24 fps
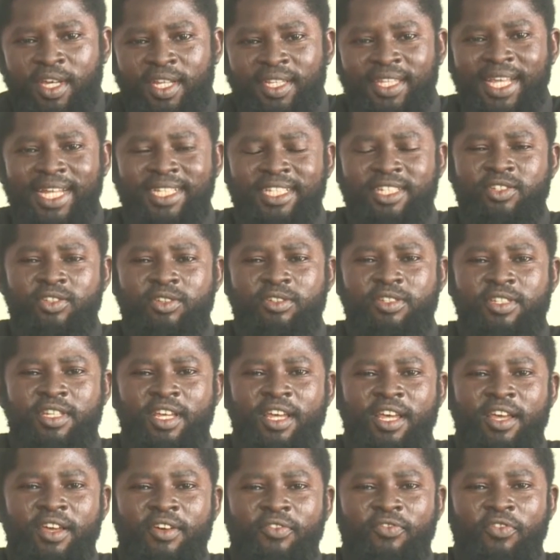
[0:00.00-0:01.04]
That is to
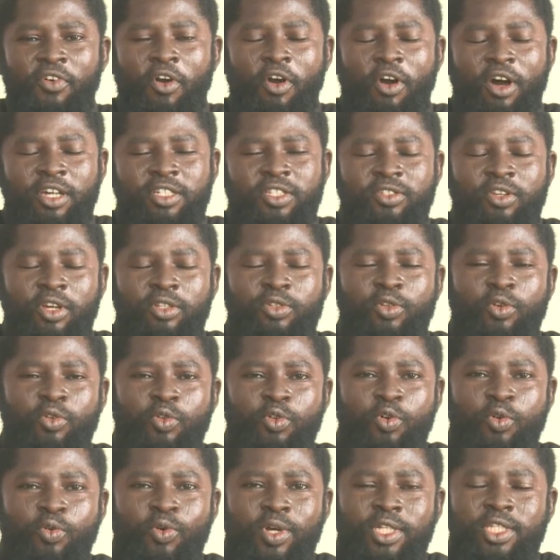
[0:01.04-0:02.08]
say, for us not to
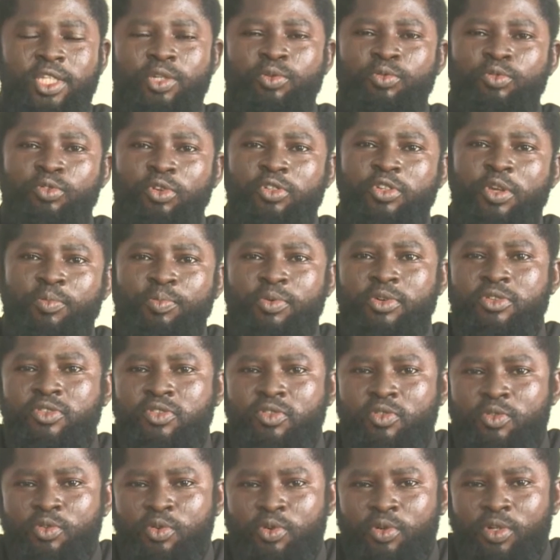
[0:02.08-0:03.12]
look what we know supposed
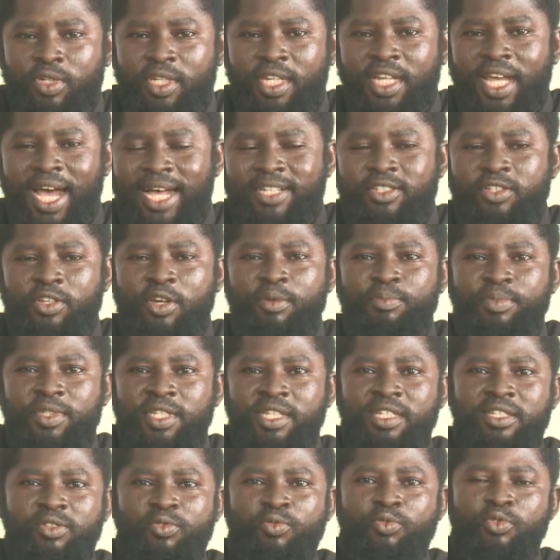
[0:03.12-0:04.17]
to look, there are some
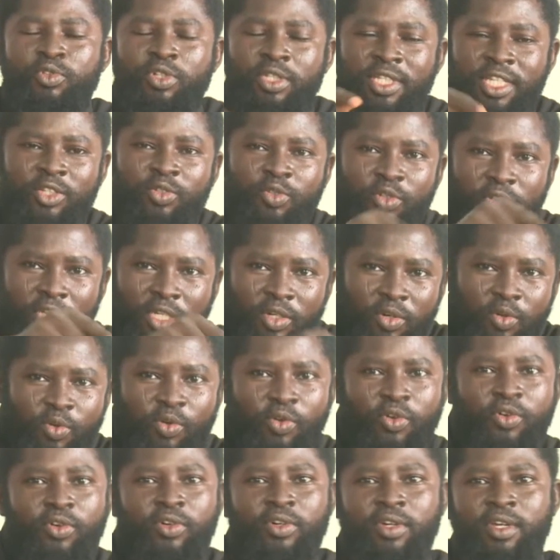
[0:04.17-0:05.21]
things we need to look.